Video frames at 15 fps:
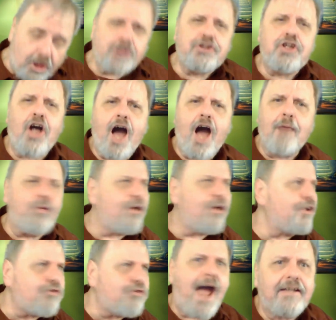It's our job. We're
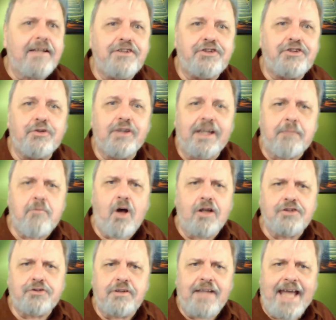attracted to it like
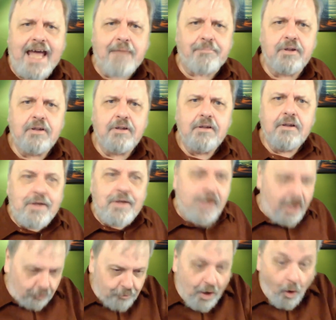moths to a lamp. We
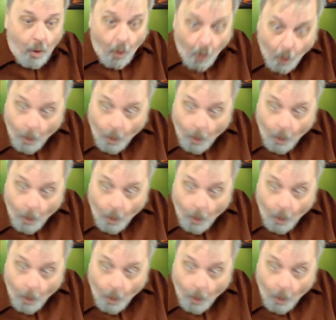got to read.